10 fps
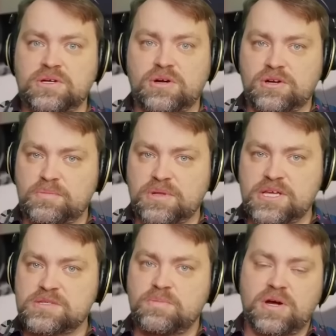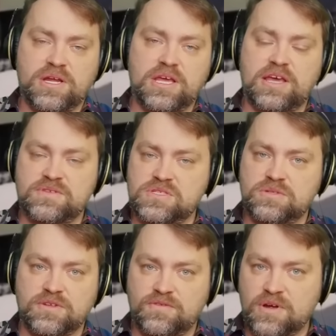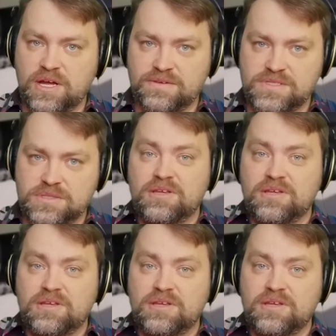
are replaced by F-35s.